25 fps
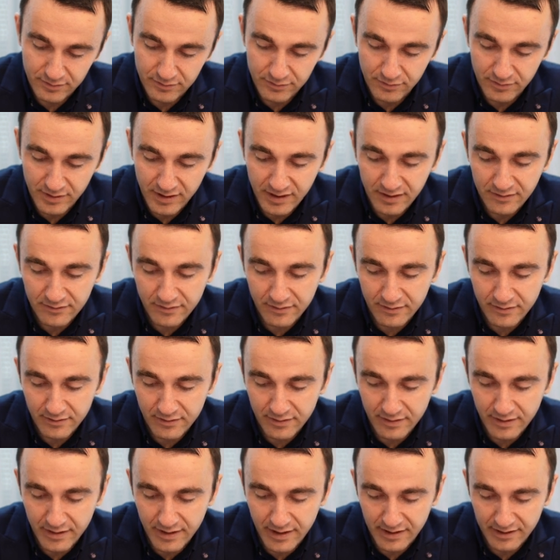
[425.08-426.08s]
you need
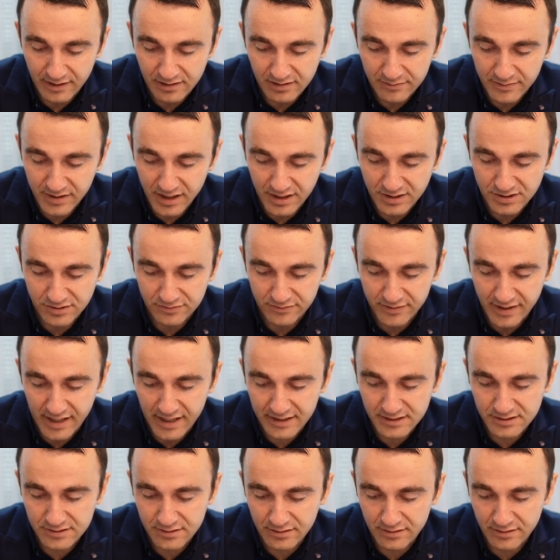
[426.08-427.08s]
an elimination
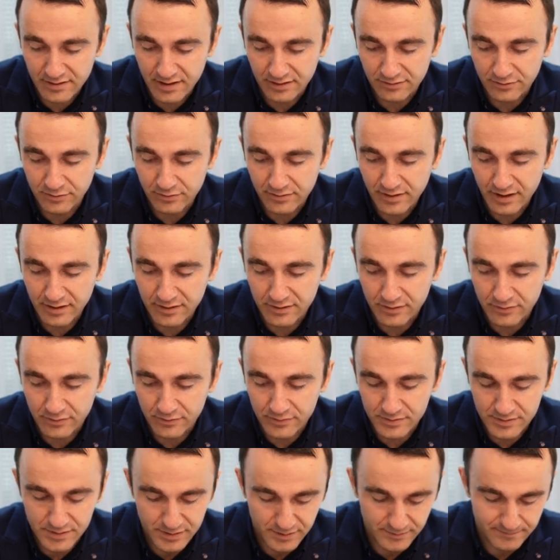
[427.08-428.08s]
reaction that you can
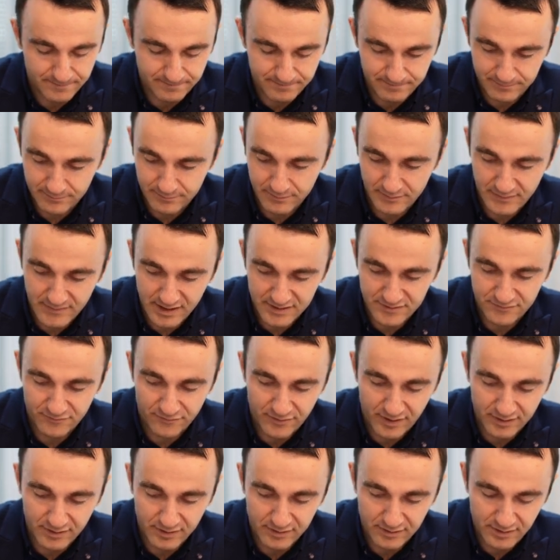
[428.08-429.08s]
use. Let's
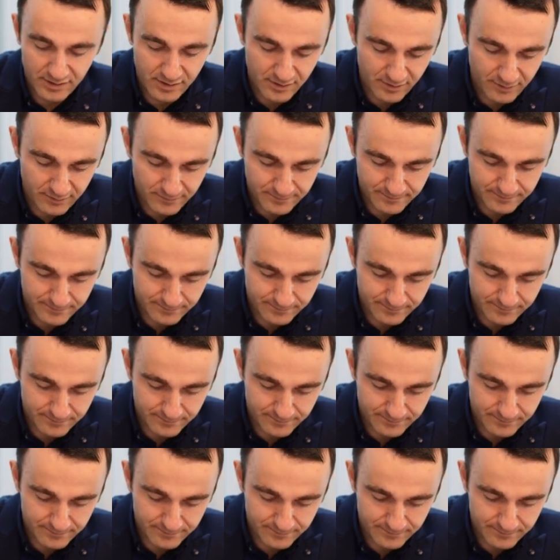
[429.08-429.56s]
write it here.